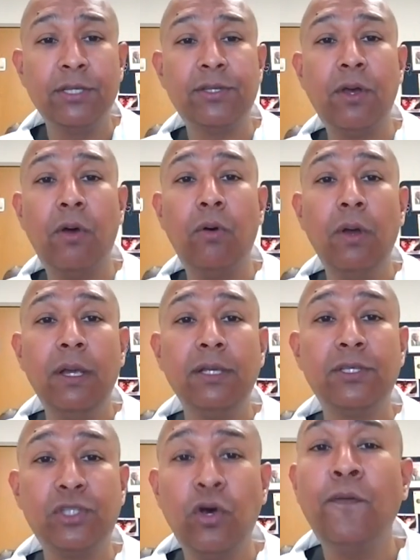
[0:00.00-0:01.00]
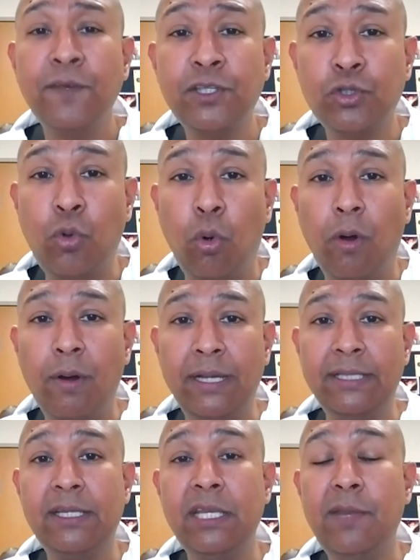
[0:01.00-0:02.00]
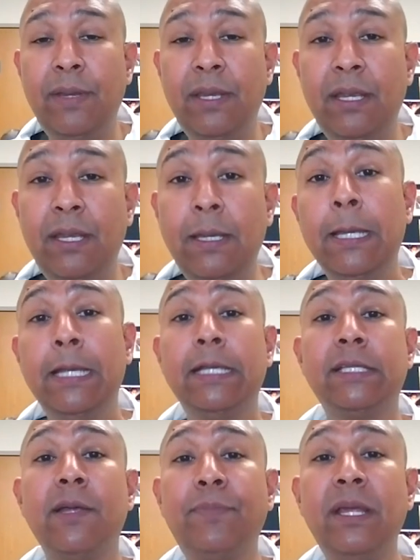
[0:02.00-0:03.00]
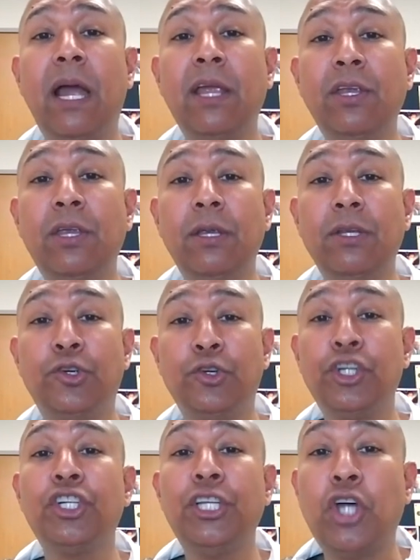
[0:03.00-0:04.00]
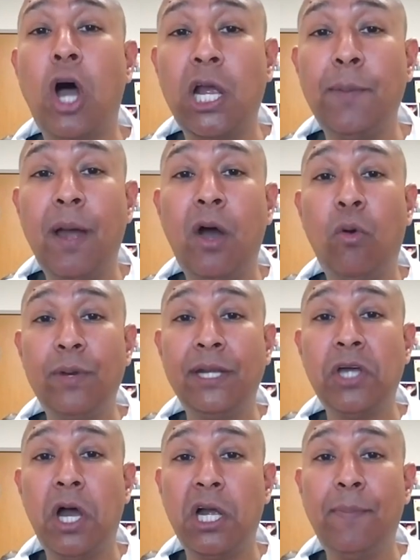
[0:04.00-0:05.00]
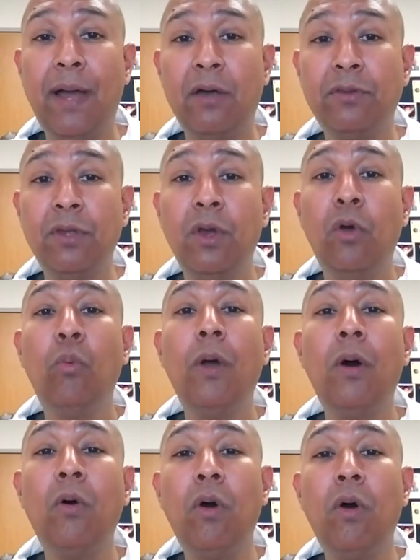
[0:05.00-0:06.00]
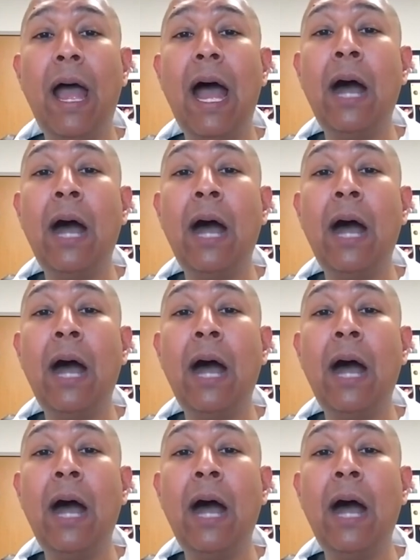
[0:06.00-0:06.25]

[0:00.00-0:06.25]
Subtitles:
So SOFA score is going to be something I traditionally talk about when I talk about, well,